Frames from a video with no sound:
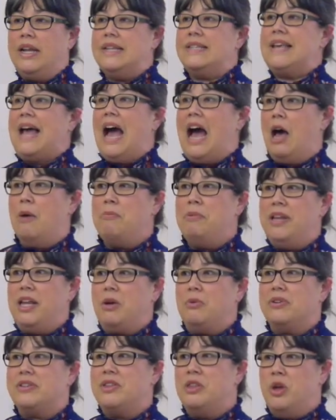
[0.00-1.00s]
is
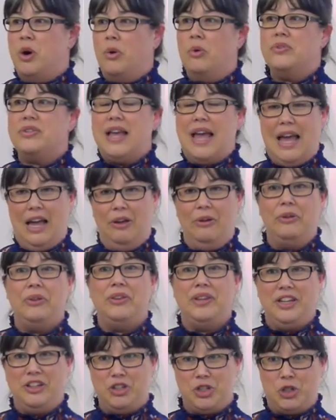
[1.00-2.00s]
happening was those
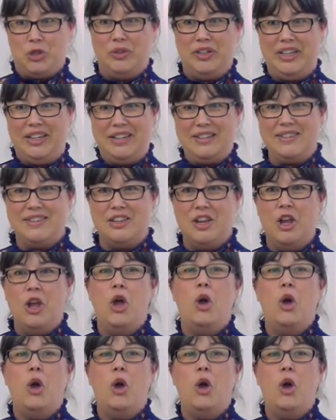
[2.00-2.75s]
healthy trees